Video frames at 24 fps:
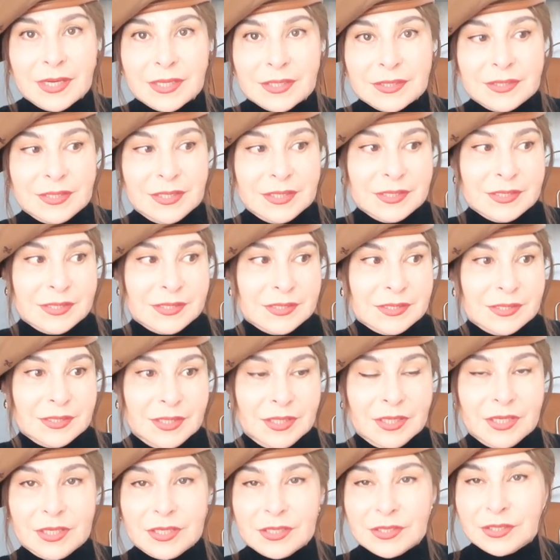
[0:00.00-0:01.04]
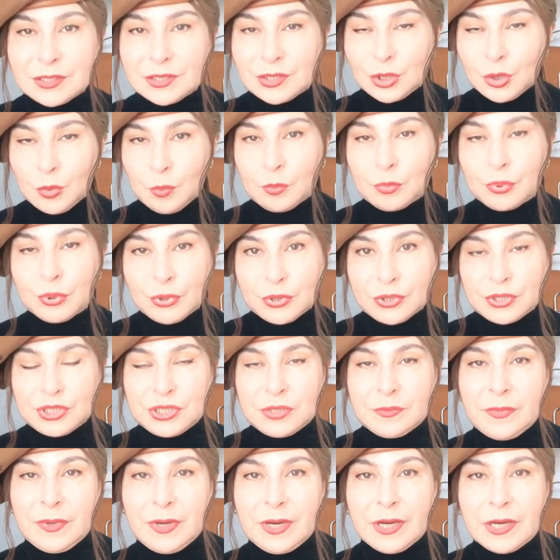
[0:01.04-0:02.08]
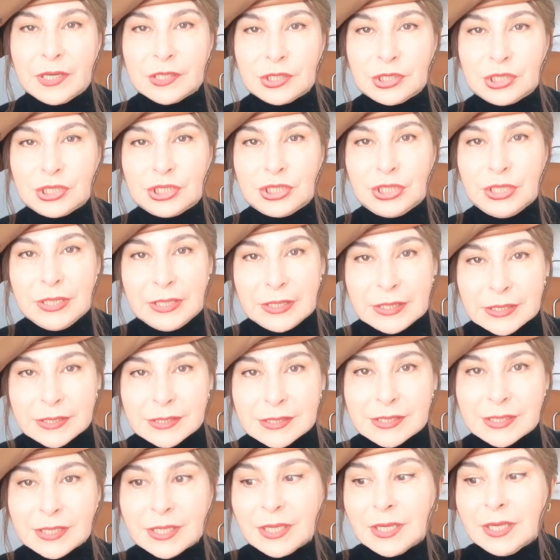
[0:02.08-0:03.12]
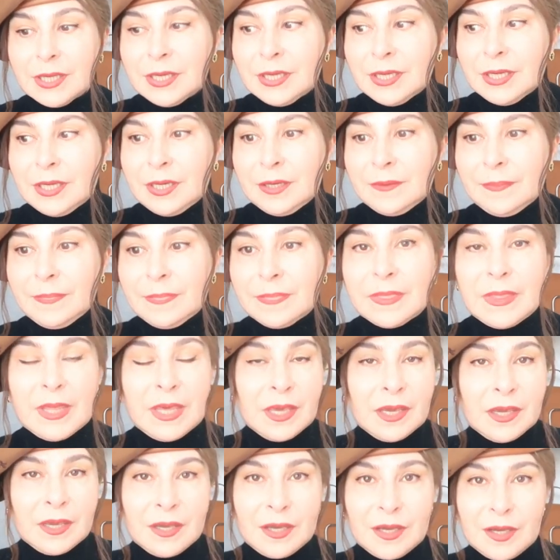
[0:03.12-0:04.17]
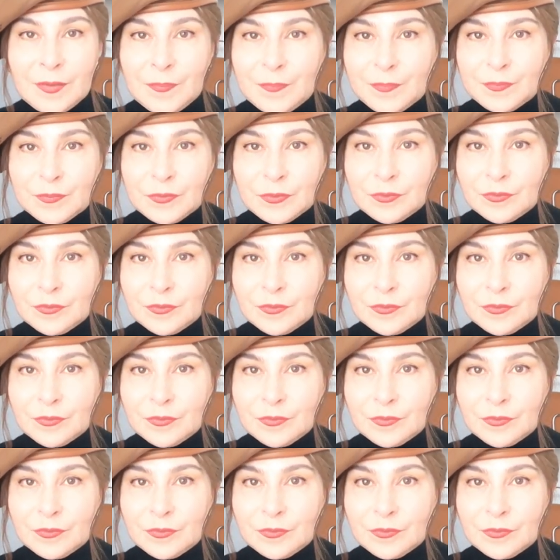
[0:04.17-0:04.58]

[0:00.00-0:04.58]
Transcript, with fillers: this is pretty much it the